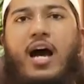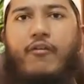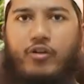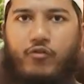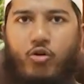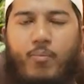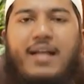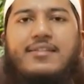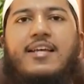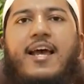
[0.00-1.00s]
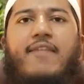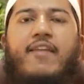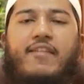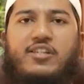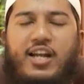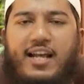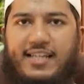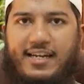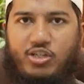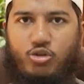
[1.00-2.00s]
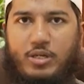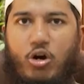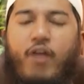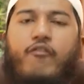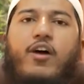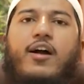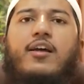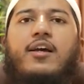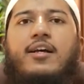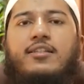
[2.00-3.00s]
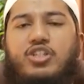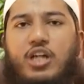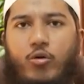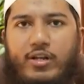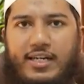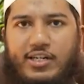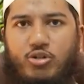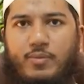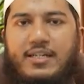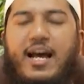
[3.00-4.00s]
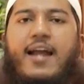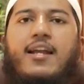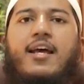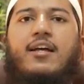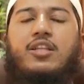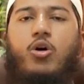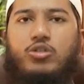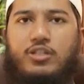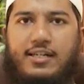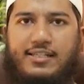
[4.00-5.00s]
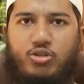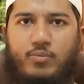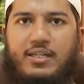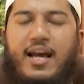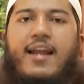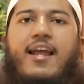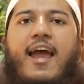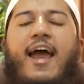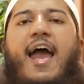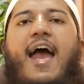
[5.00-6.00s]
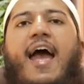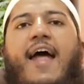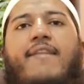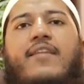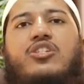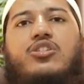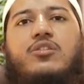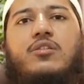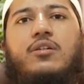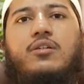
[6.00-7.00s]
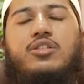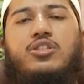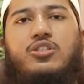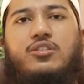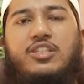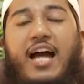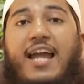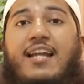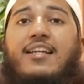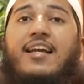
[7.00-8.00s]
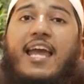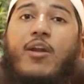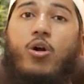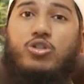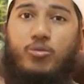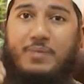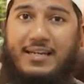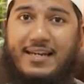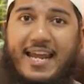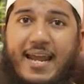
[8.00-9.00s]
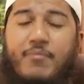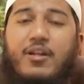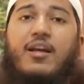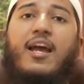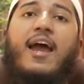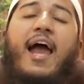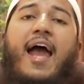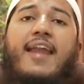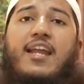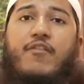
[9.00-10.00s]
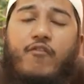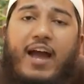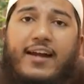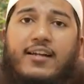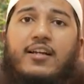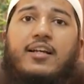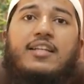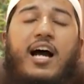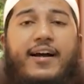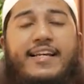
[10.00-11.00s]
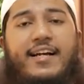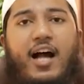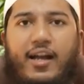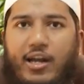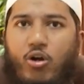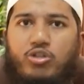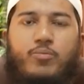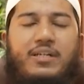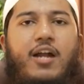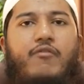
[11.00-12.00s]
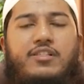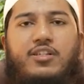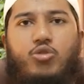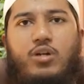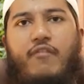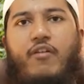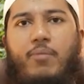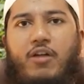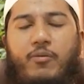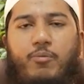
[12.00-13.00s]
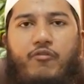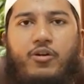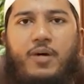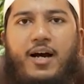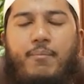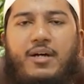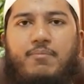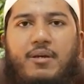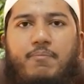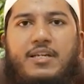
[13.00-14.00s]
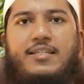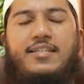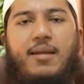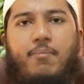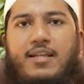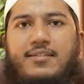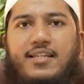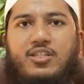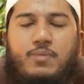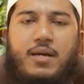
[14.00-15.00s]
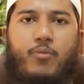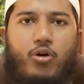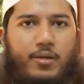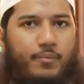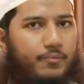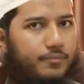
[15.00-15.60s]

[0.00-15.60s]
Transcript: after 4 months, then the janaza needs to be offered, the shrouding needs to be done, the ghusl needs to be done, and the child can also be named, and in fact, the aqiqah can also be done, which is the sunnah of our beloved Prophet Muhammad, may peace and blessings be upon him.